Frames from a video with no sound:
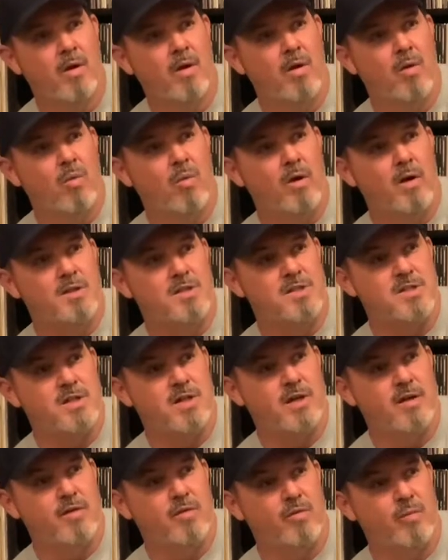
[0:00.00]
which
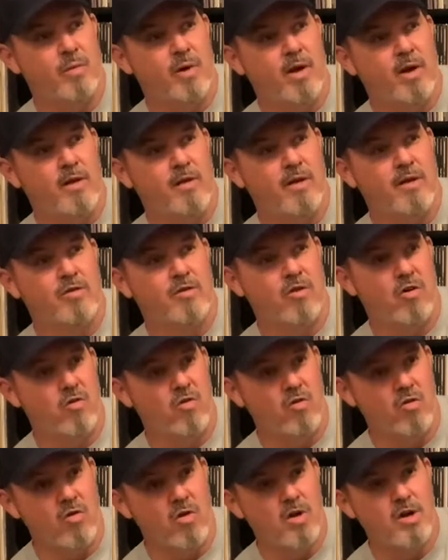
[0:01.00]
is when these
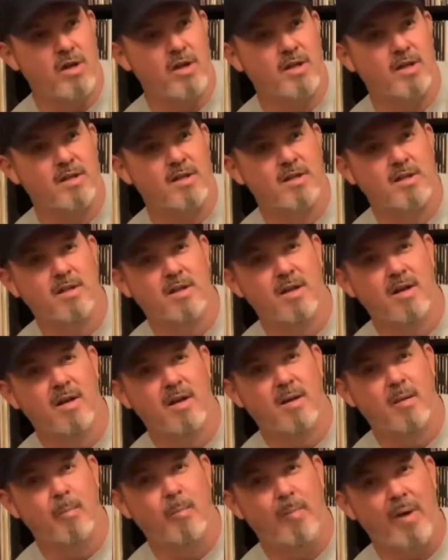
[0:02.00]
crooked
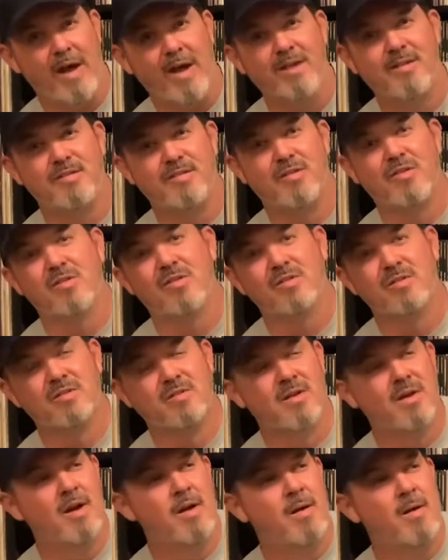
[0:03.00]

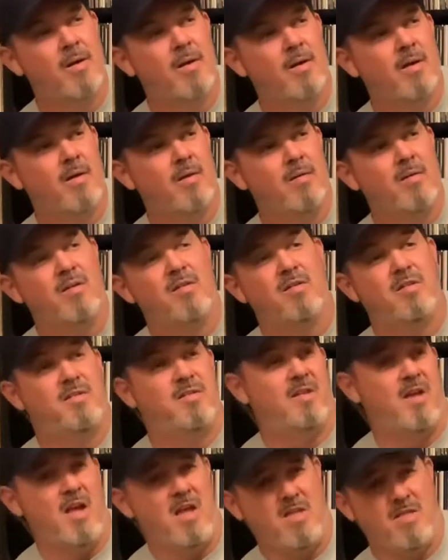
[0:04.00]
banksters
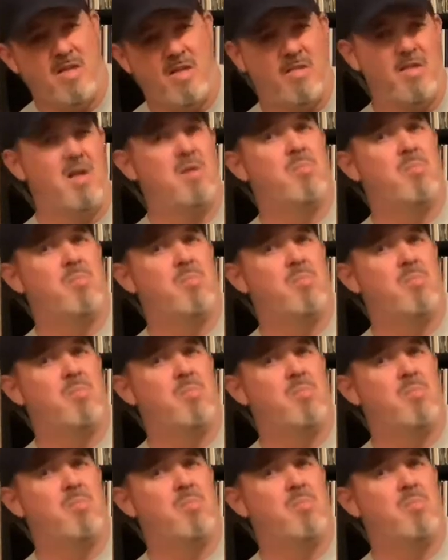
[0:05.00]
say that they